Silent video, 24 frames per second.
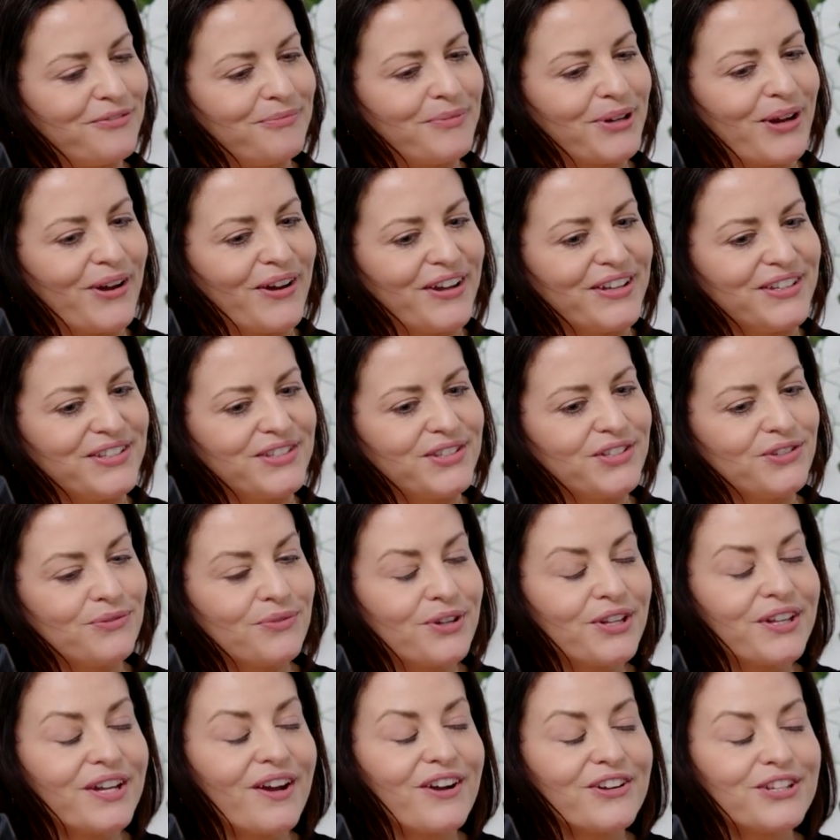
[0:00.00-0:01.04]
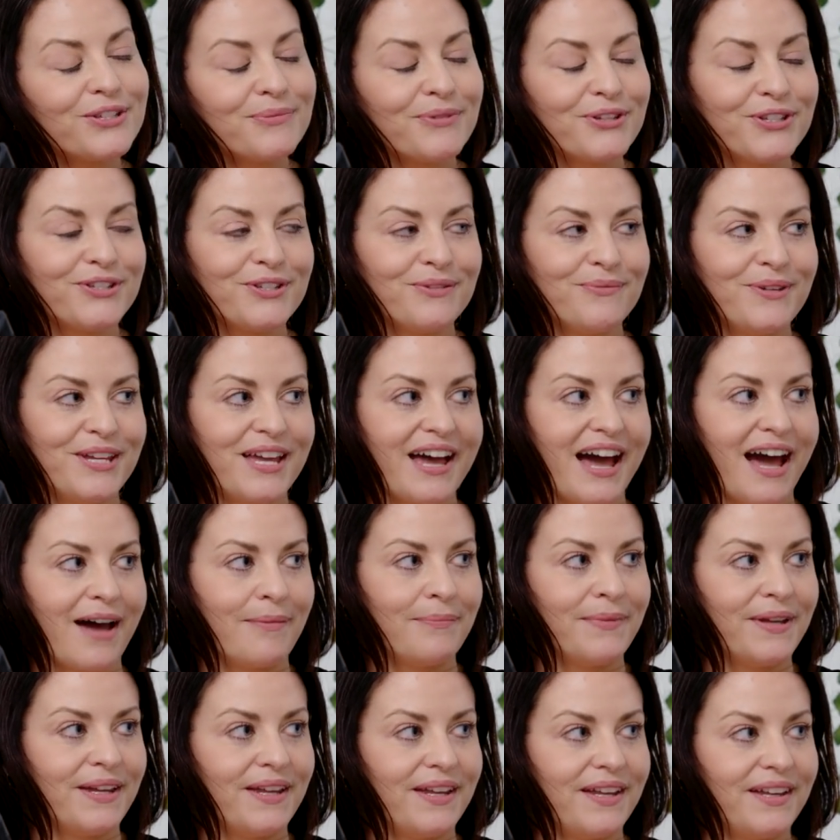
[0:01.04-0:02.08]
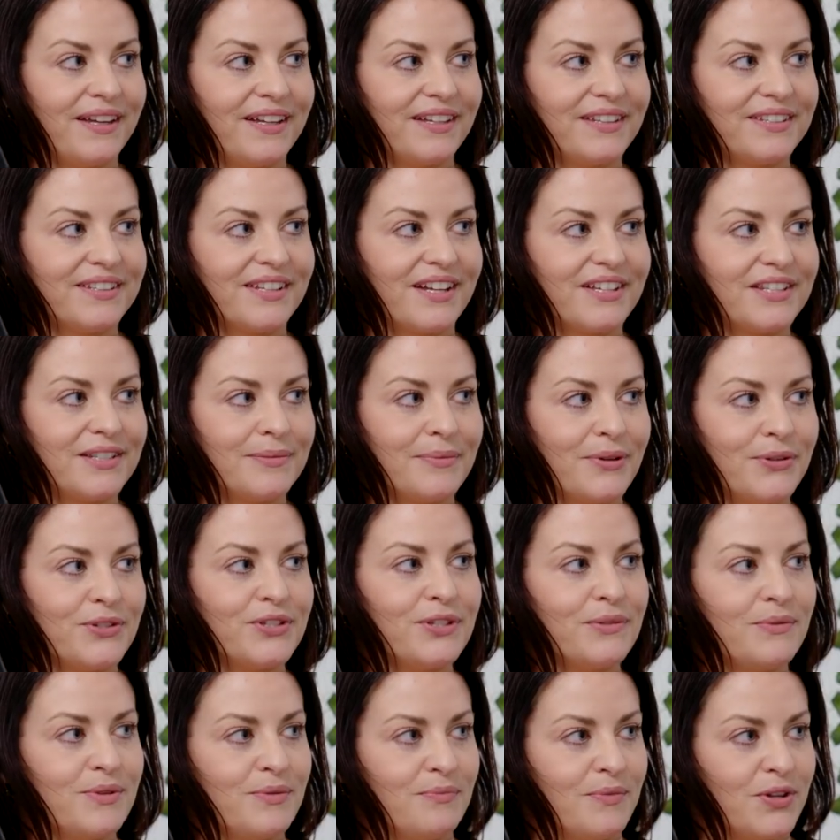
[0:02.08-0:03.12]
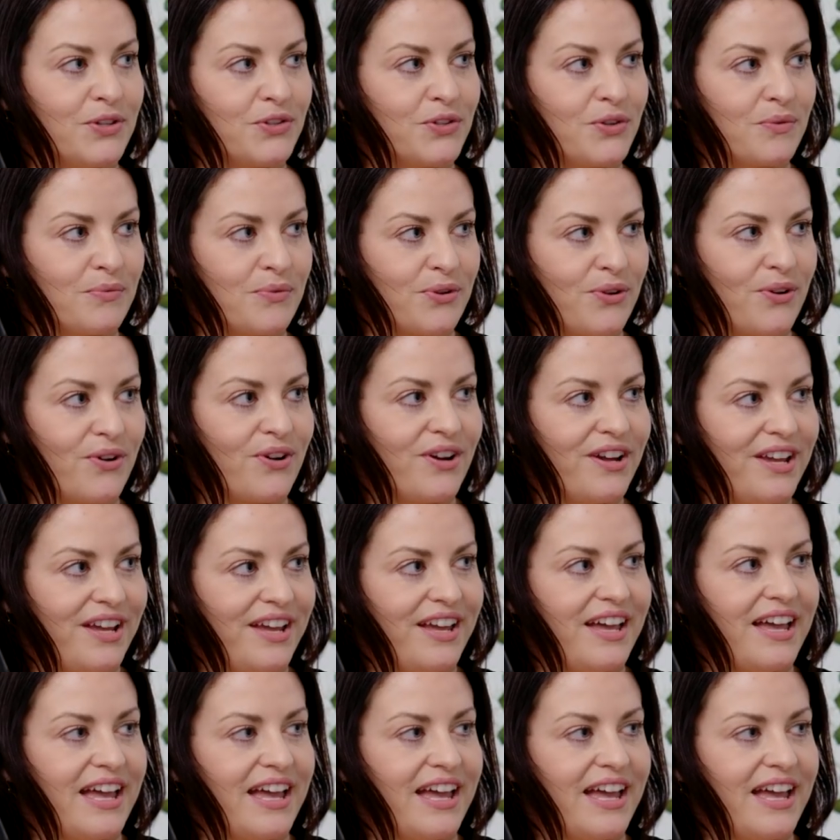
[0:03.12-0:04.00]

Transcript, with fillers: because you really are supposed to be happy. It's not supposed to be miserable.